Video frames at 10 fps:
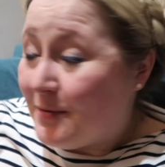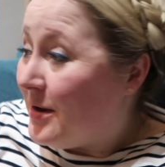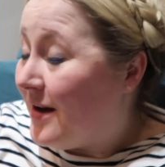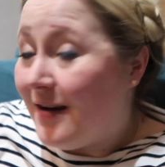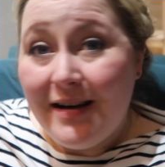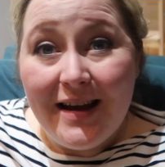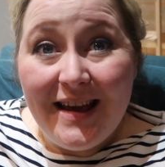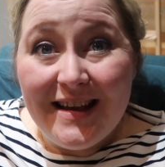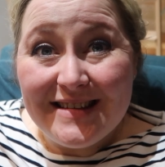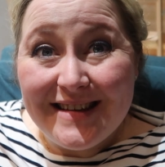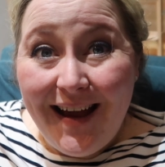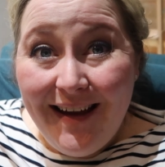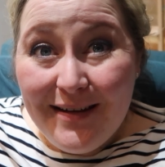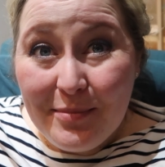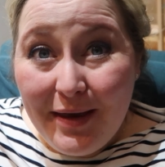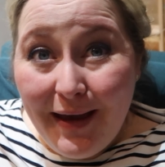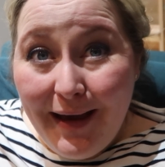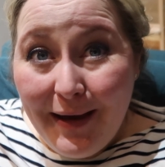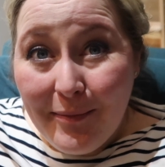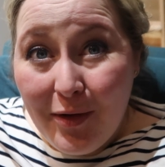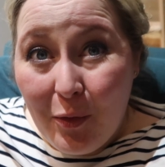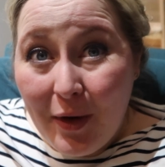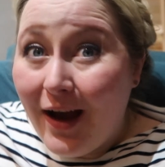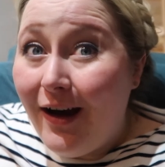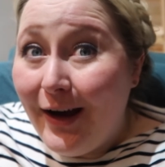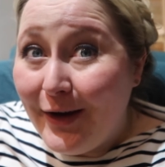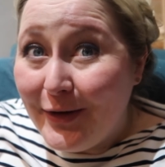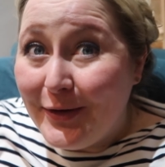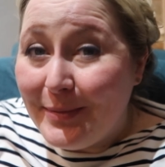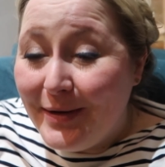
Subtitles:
that we are, it's 8 PM, we are home.